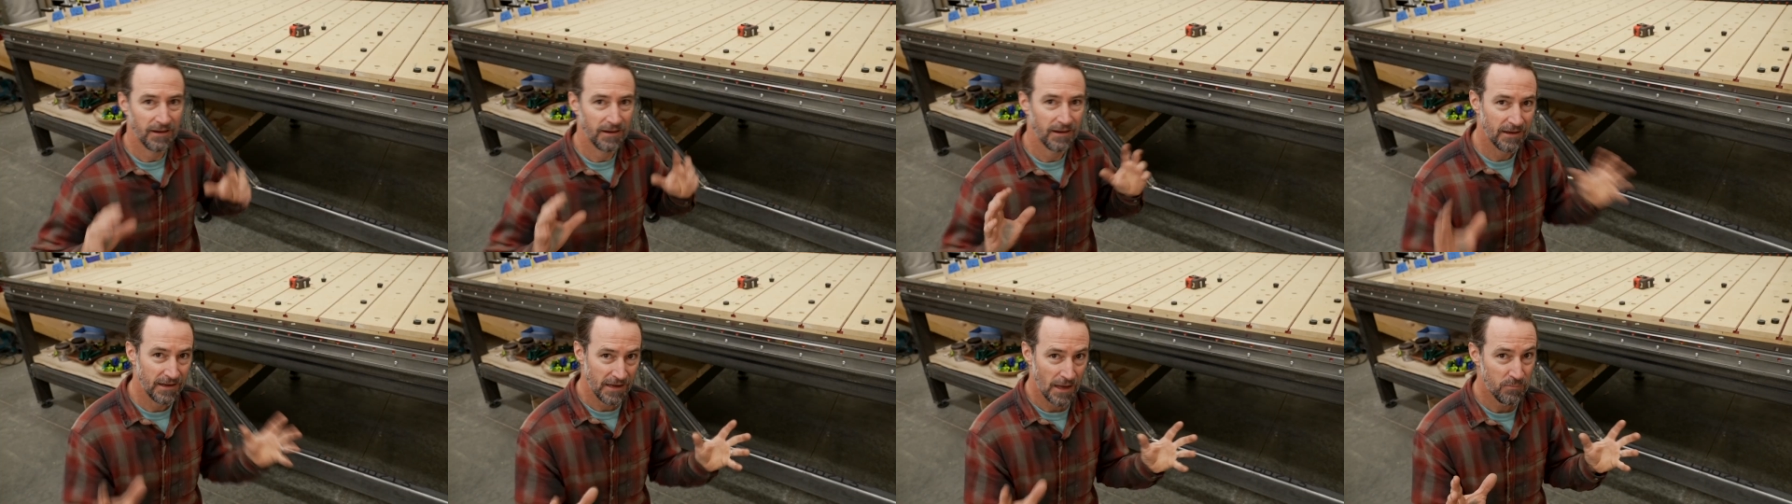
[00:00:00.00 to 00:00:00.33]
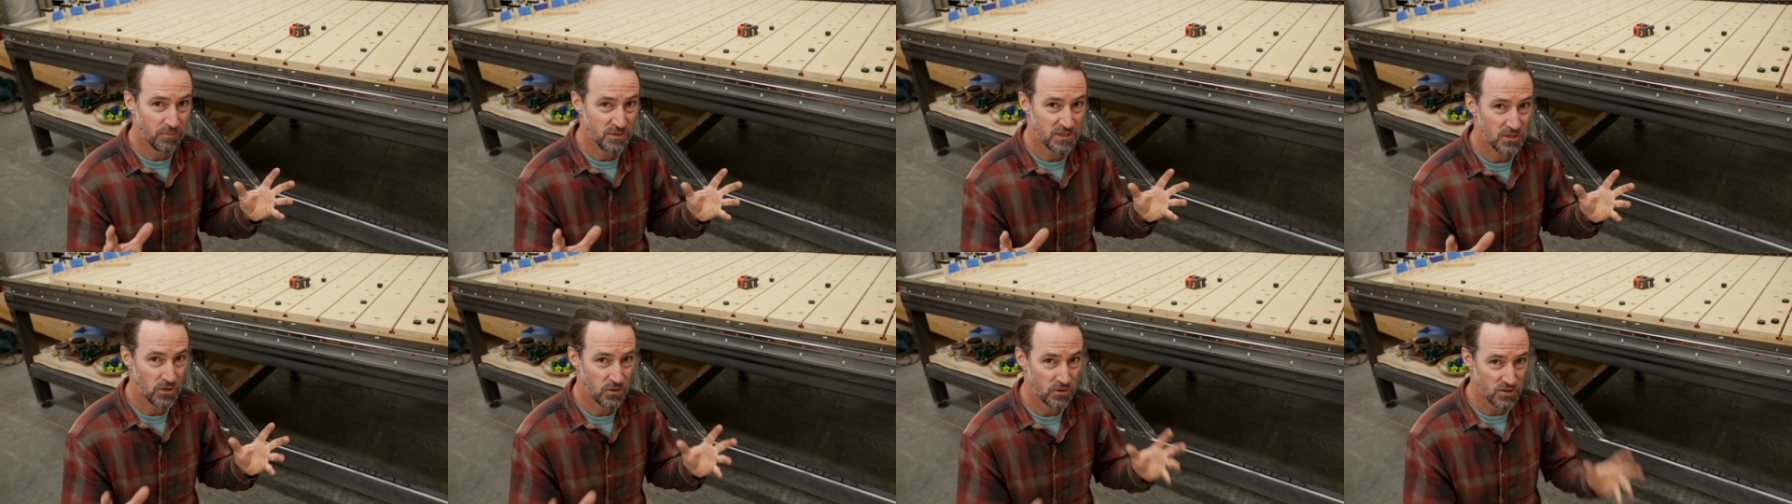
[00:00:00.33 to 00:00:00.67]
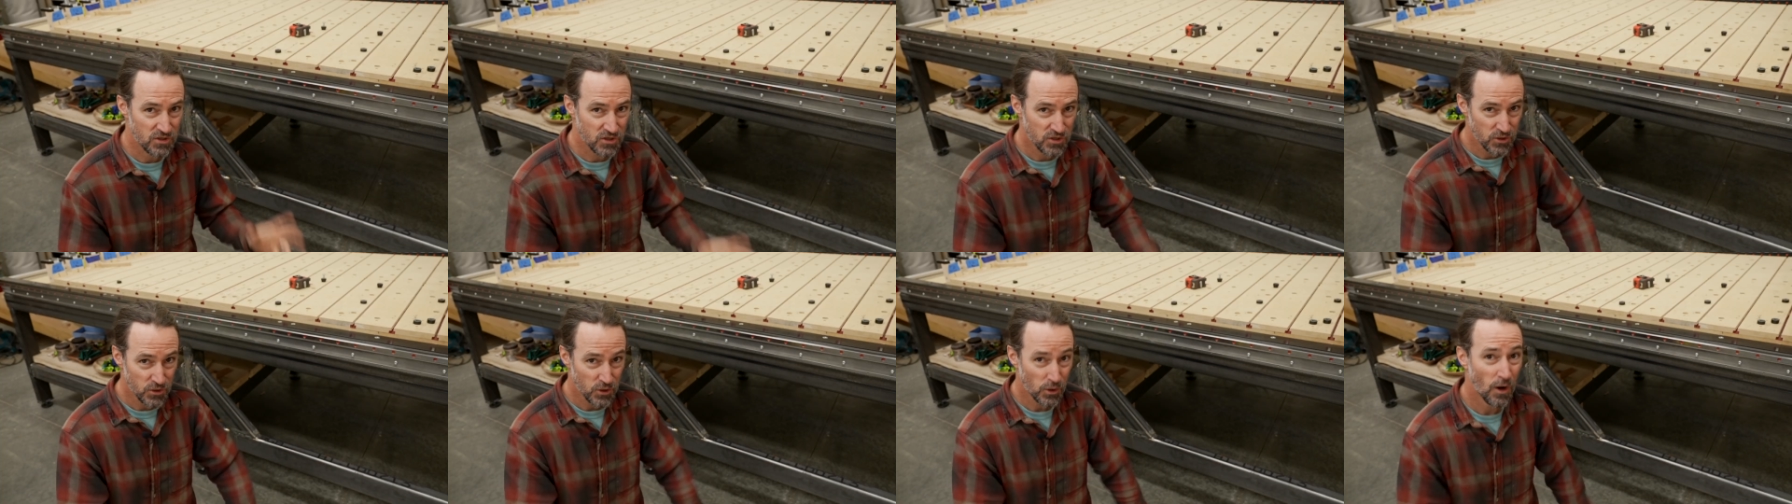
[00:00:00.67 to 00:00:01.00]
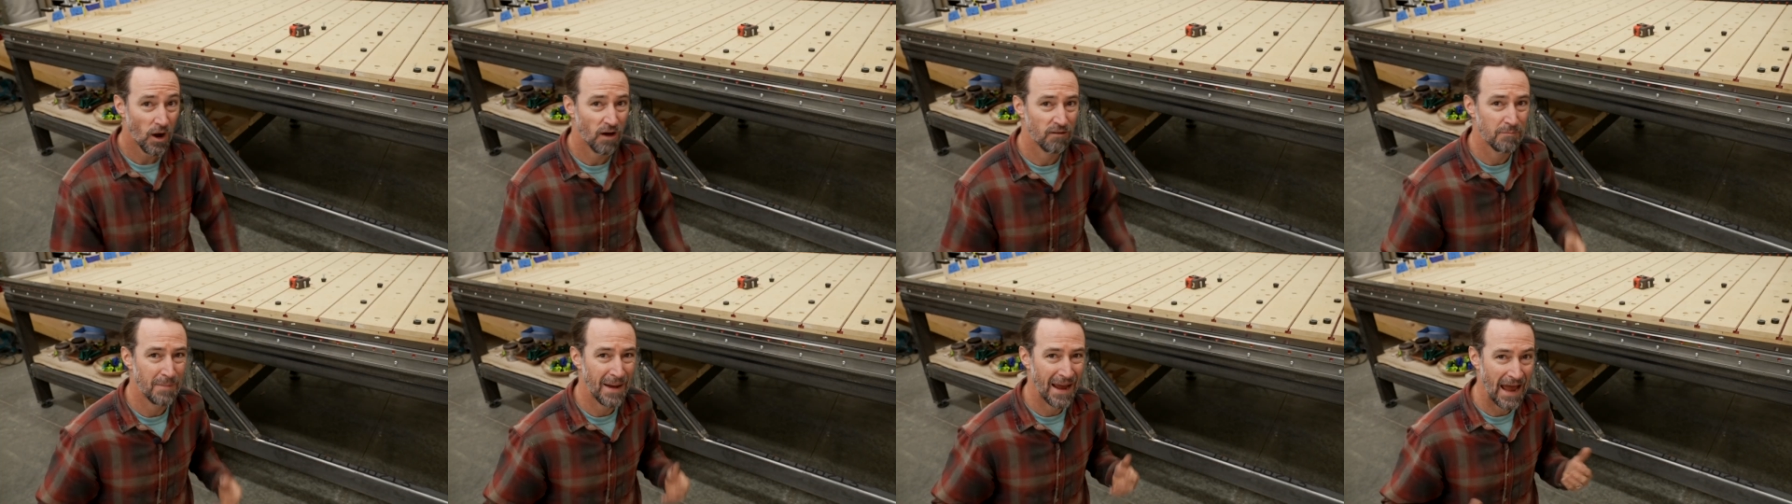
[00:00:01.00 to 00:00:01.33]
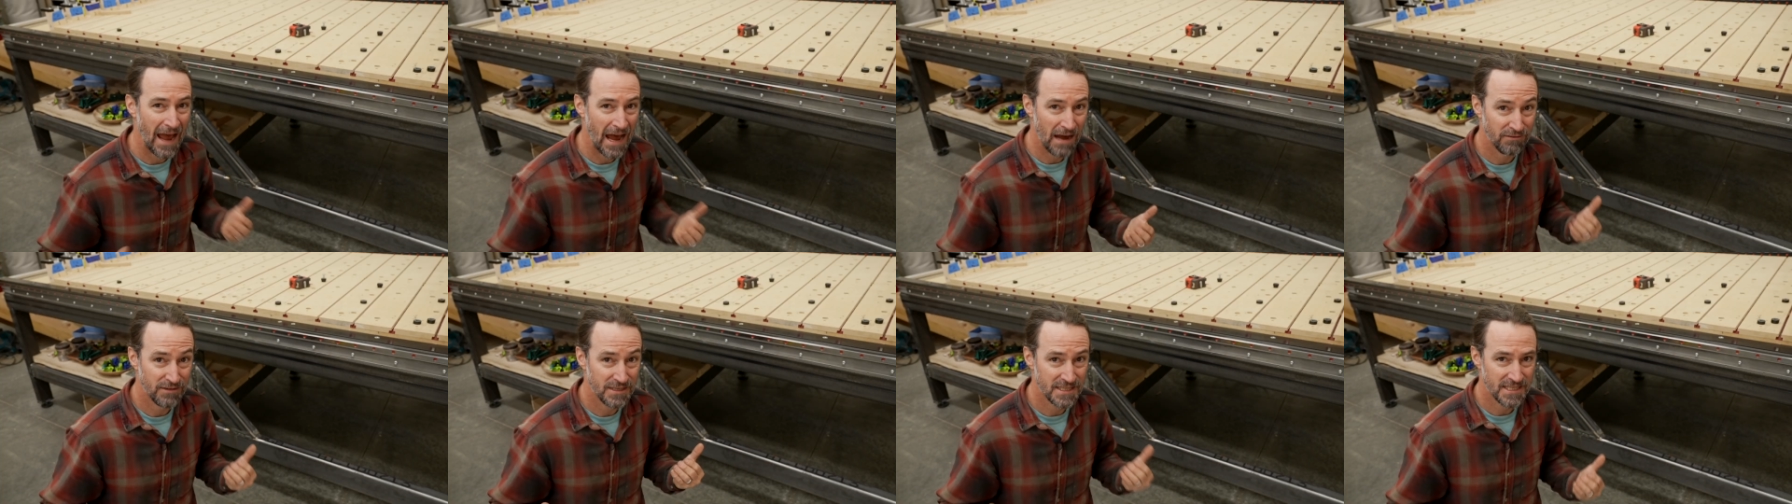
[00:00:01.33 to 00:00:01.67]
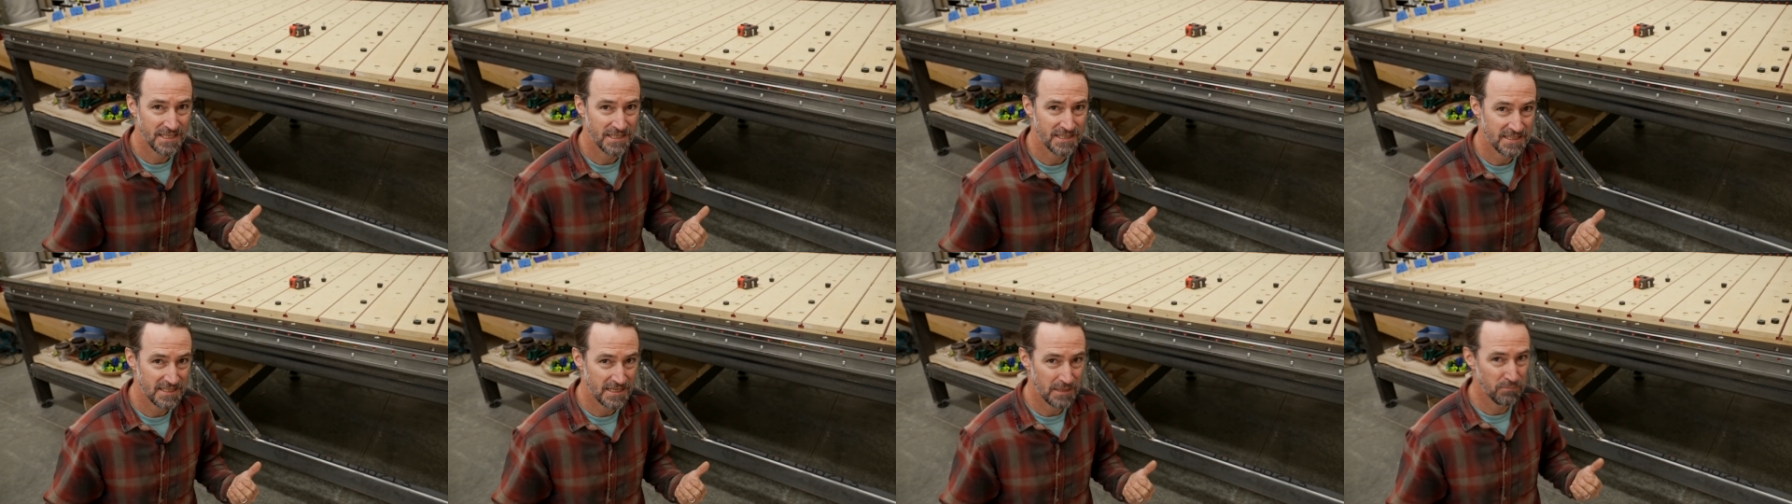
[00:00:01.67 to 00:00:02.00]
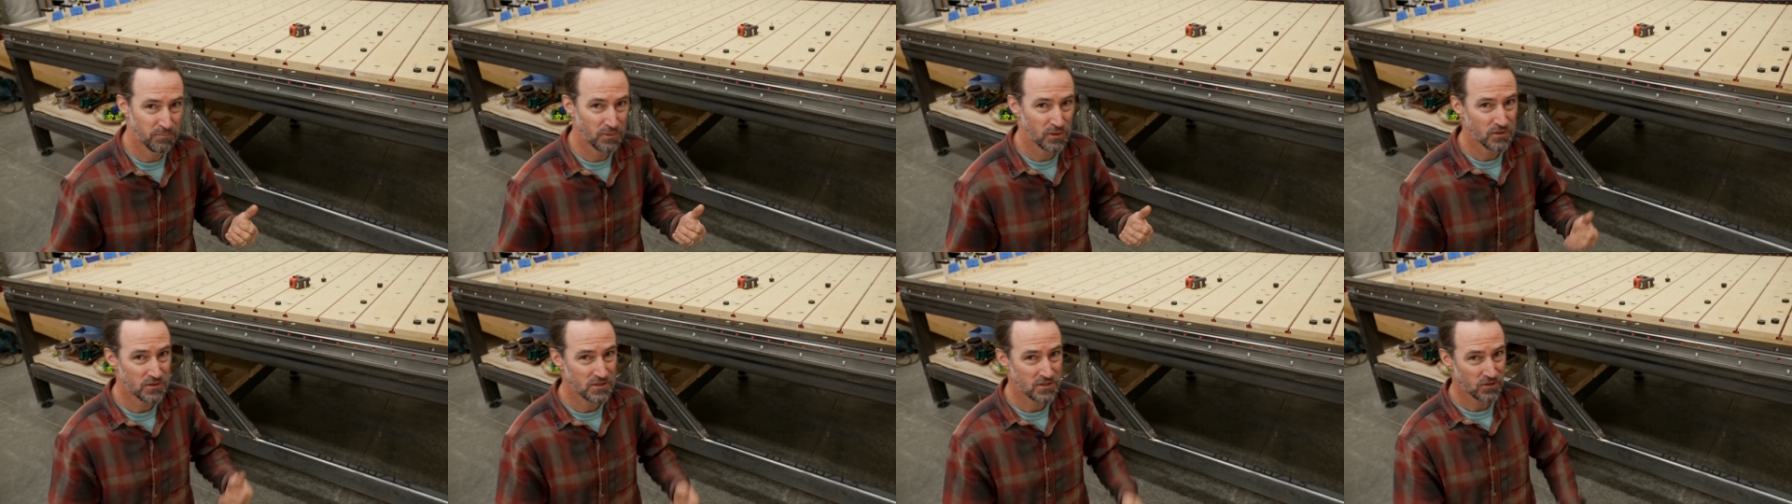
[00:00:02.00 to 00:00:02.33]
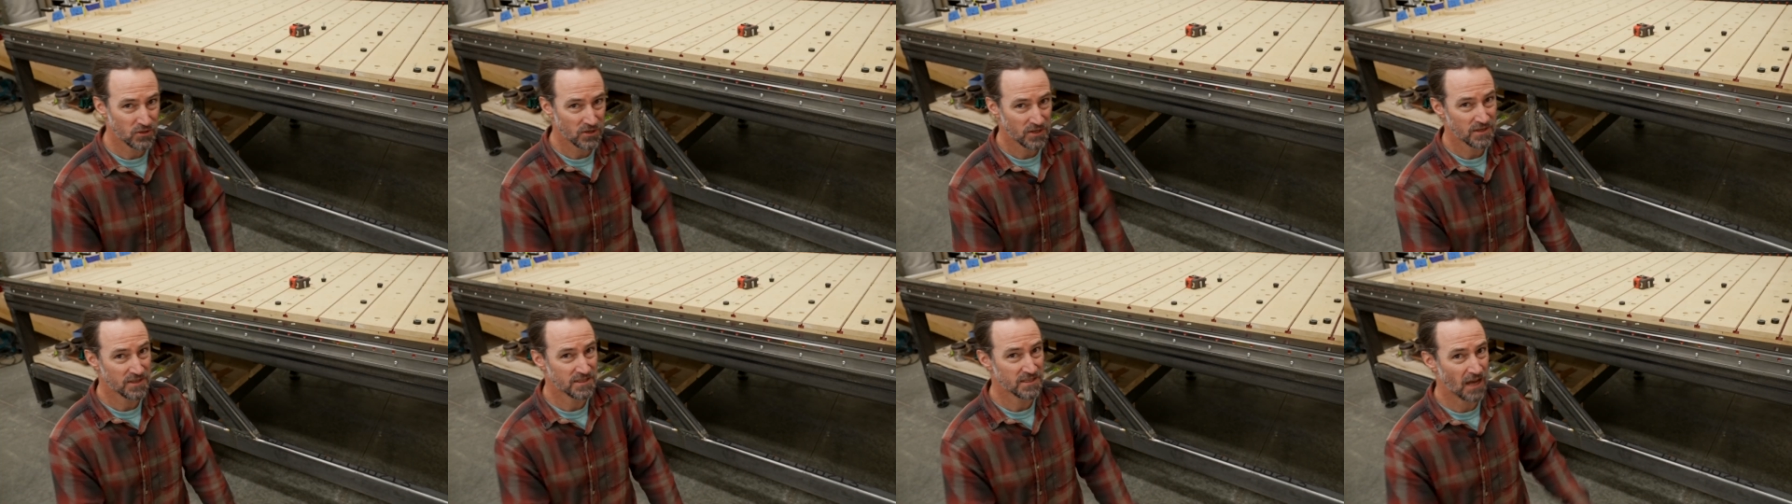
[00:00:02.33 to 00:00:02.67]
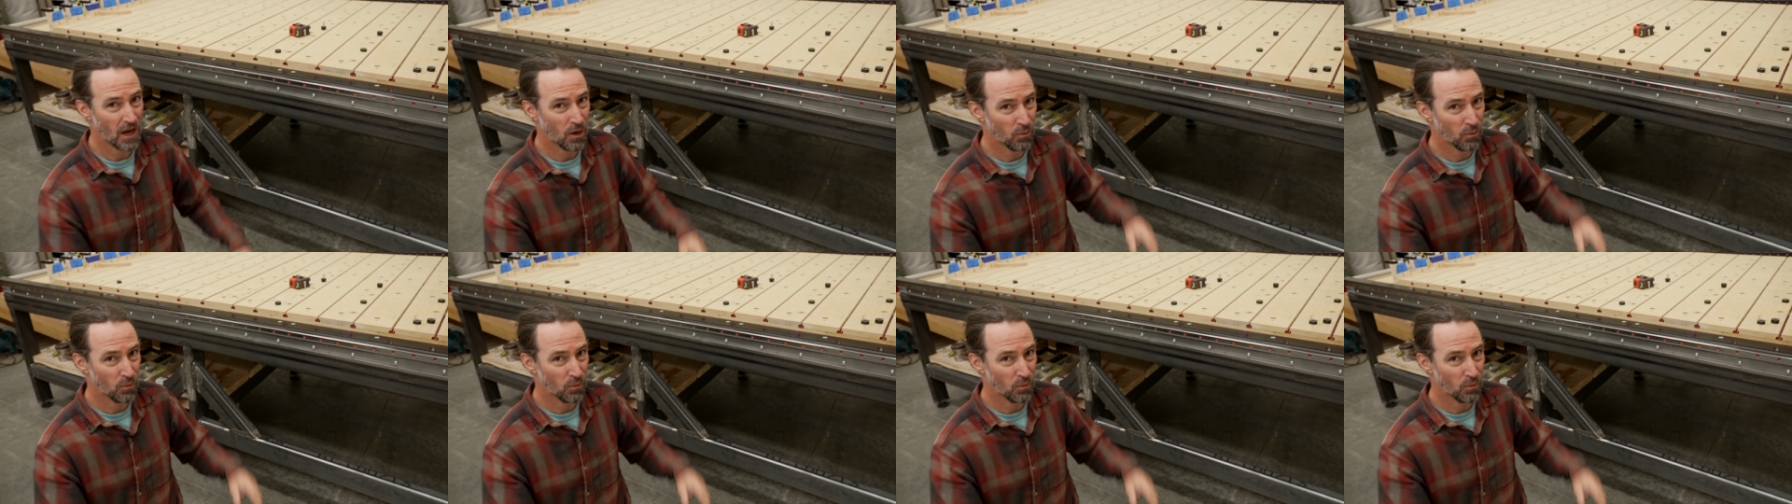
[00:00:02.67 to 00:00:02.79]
In episode two of my Avid CNC build series,